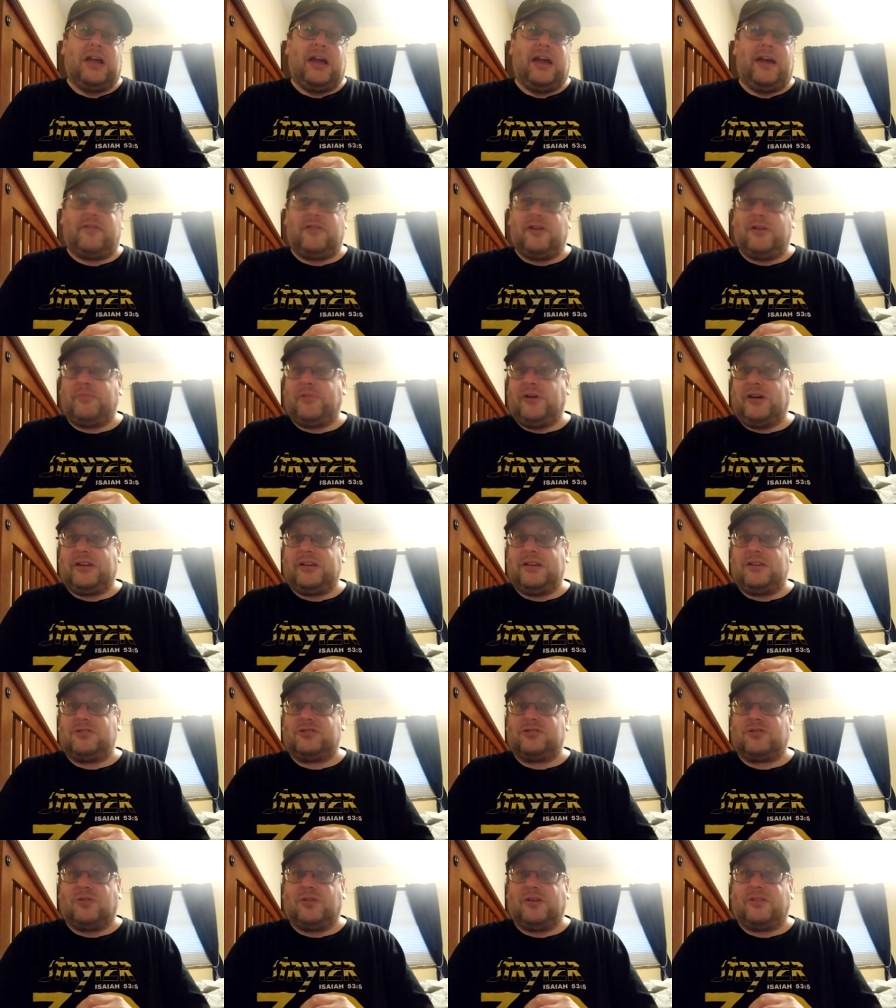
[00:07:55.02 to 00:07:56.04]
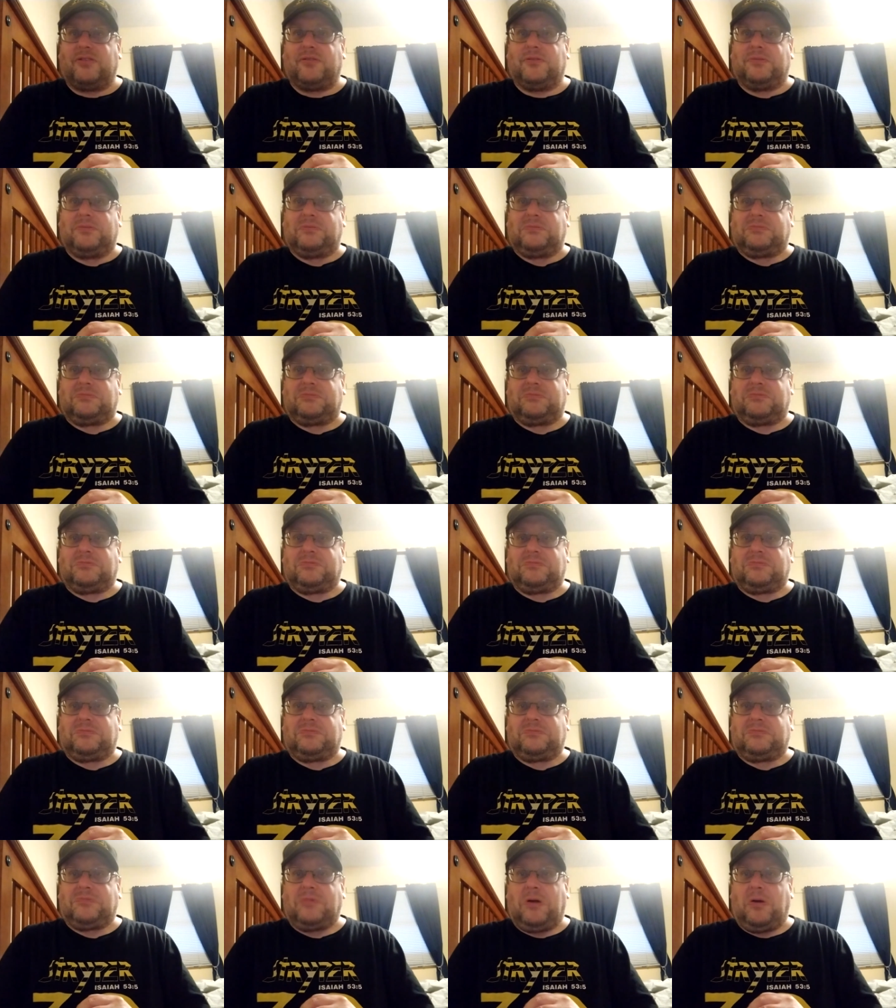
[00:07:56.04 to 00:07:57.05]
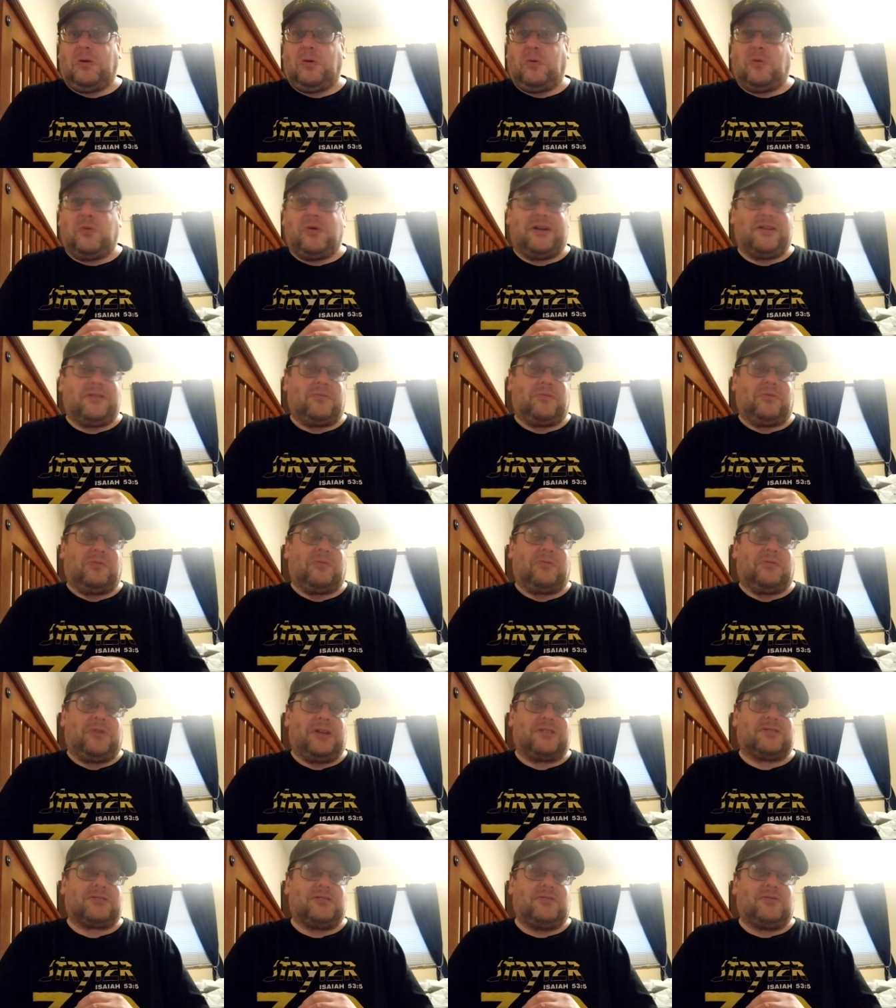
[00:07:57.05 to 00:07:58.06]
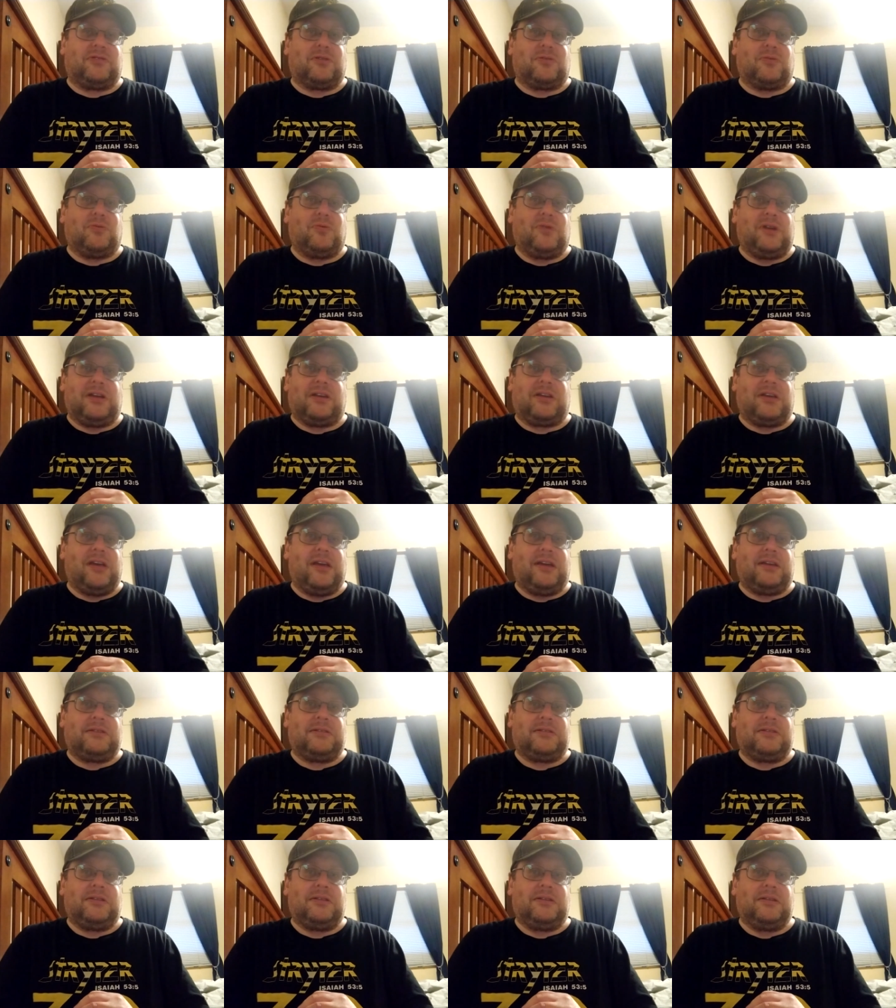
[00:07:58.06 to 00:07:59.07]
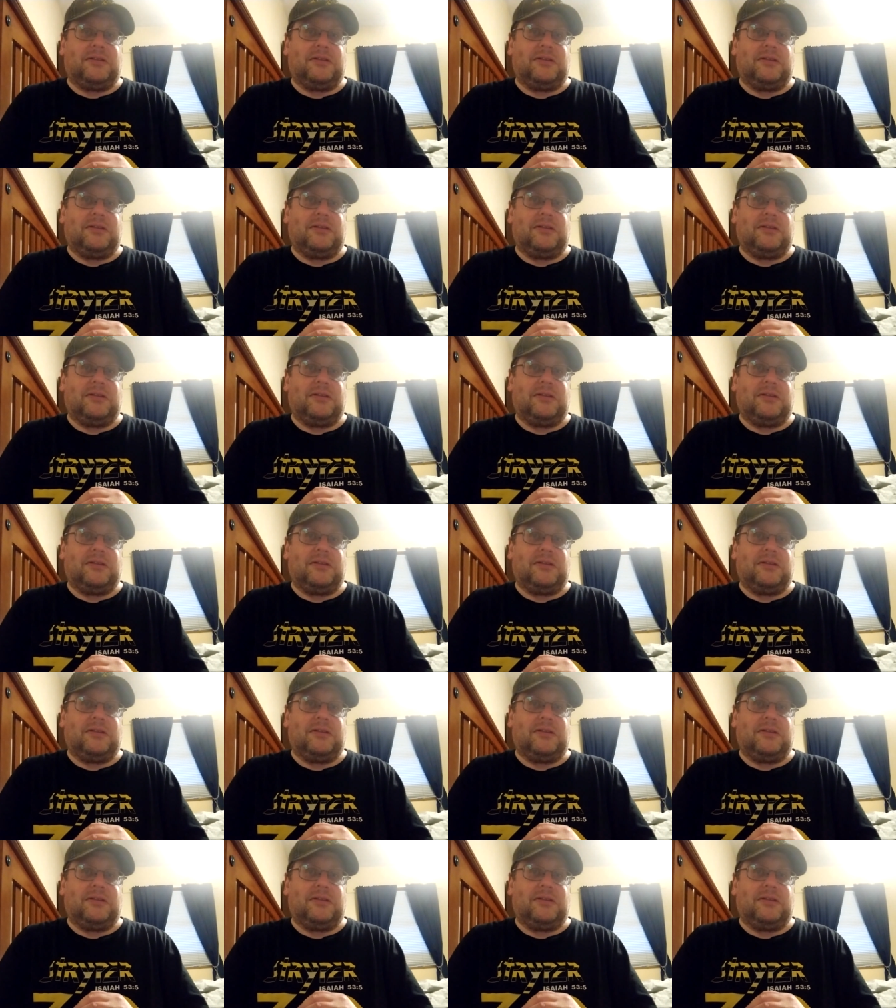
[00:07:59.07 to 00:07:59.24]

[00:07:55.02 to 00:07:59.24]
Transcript: Everybody enjoy the what rest of your weekend.